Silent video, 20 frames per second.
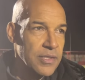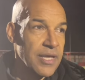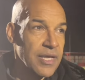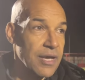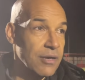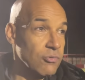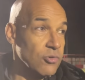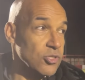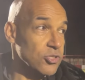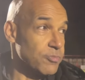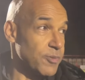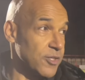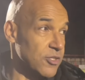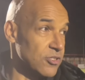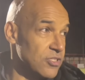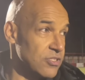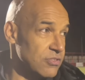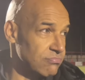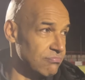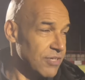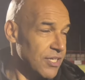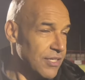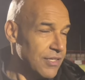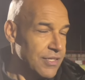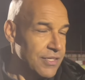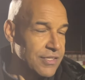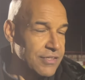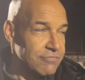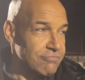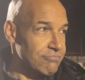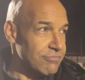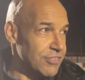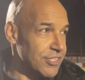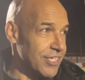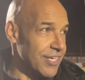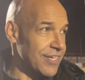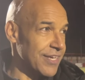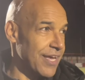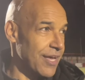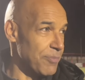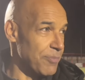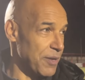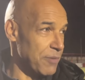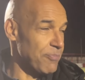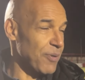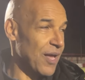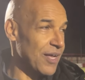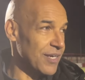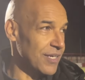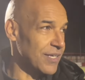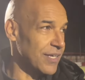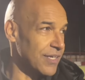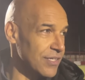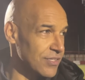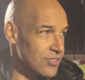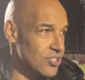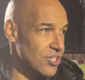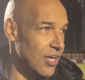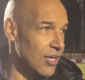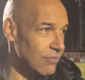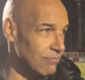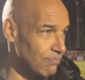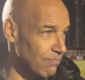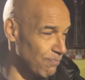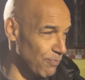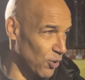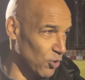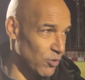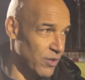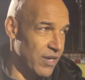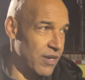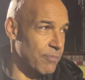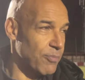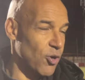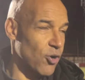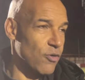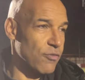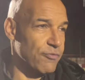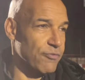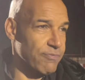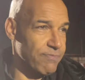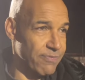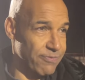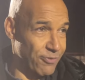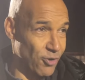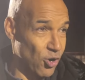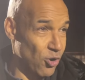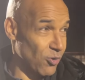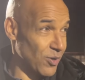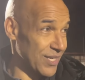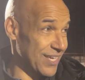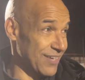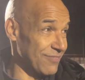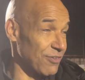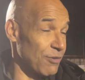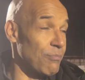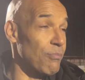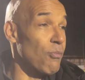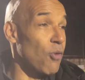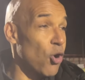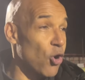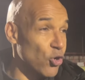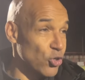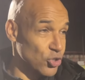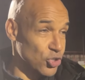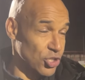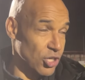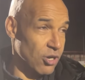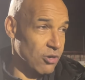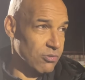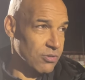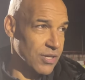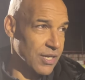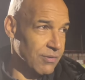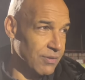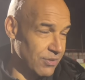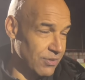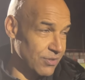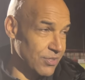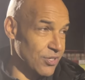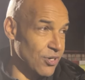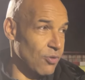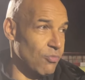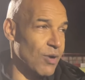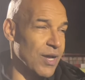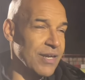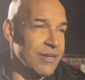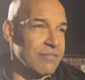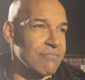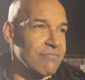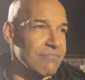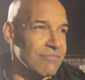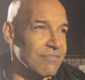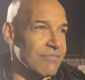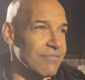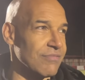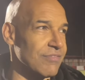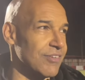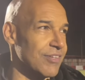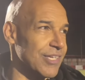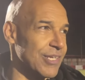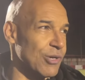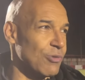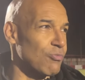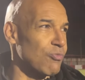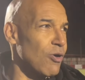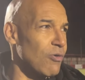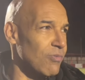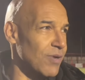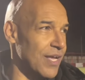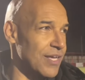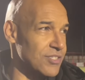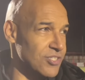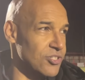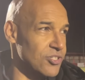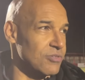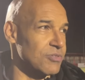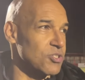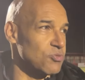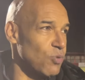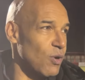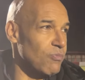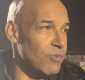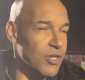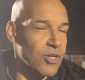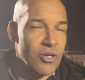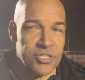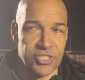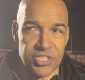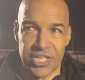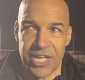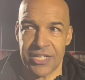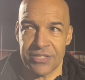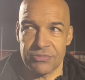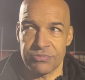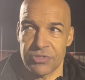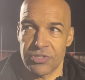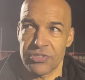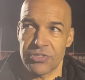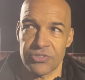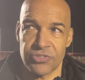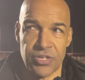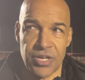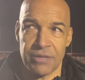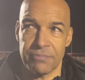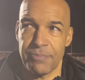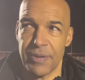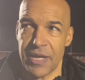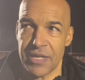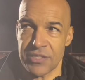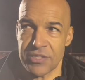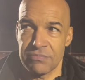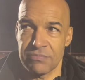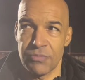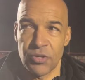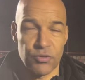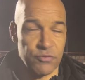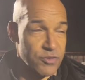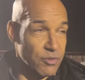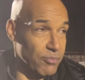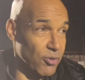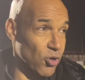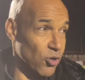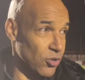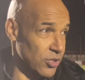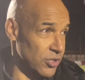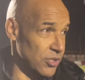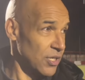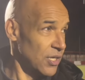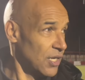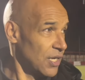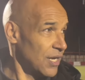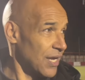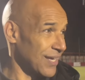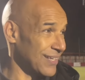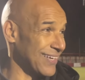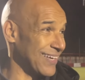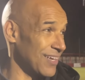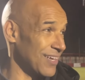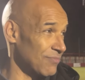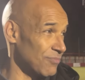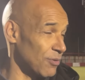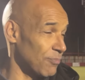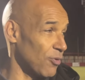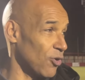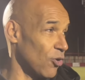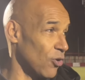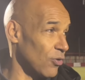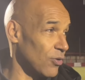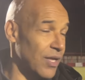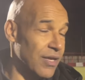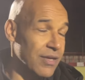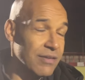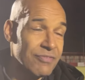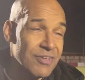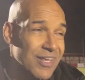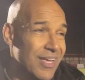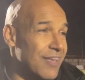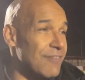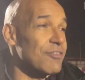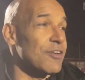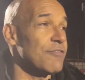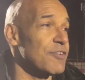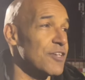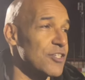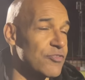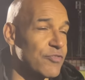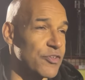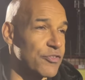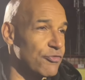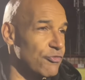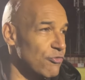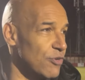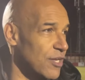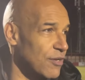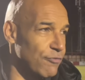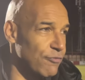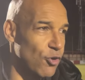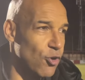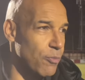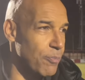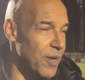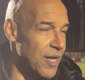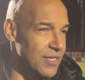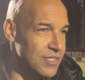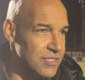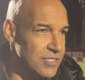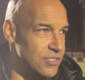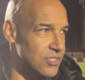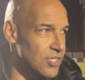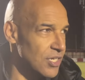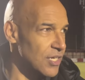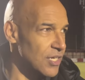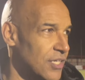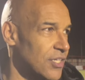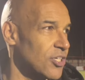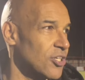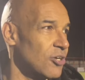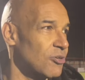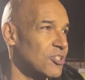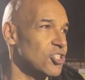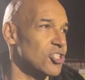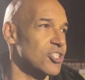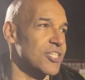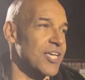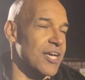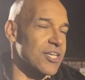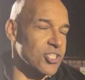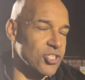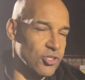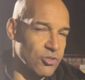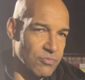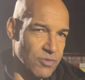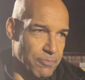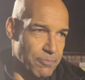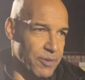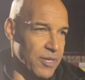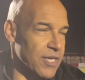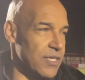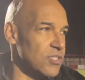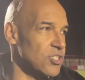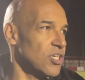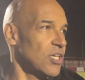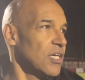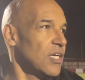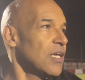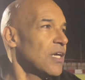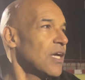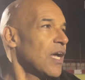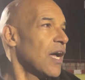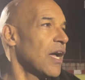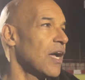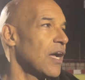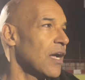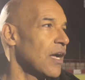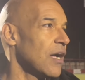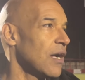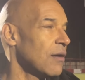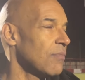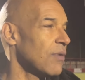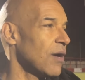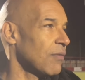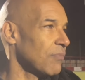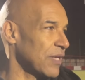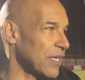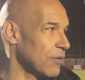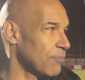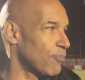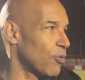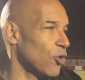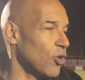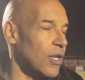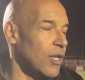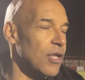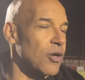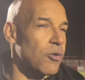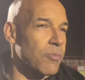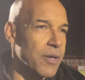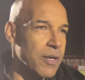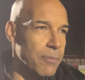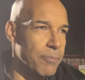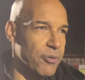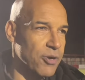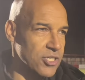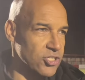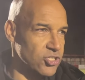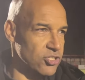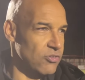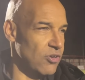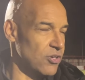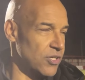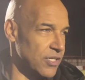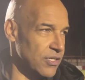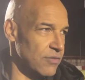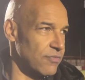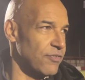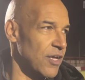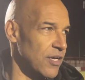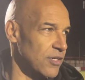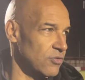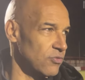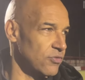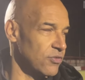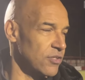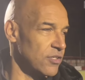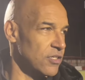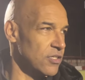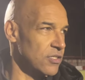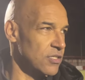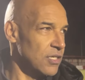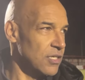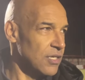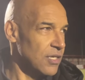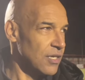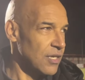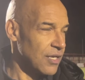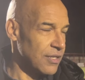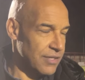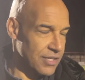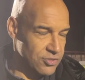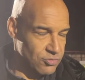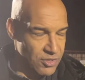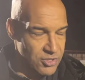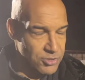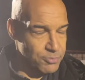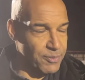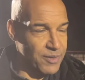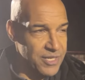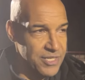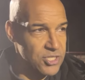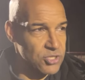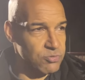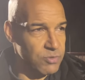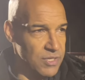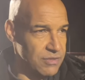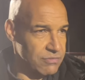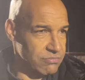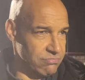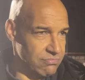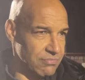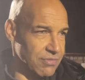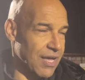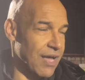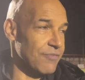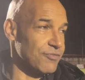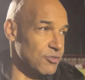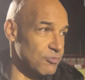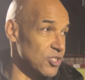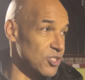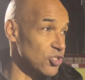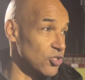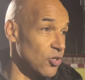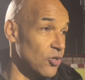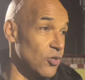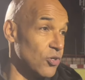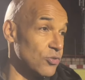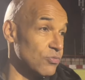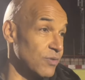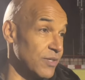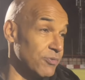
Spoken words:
Yeah, it was, because you can get a bit panicky and start booting the ball forward even more so, you know, when, you know, what we had to do is when we got a chance was to try and pass and move the ball and keep the ball, even if it's for 3 or 4 passes, you know, it just gets you up the pitch, and we can put a little bit of pressure on in the final third. And that's what I was pleased with after we scored.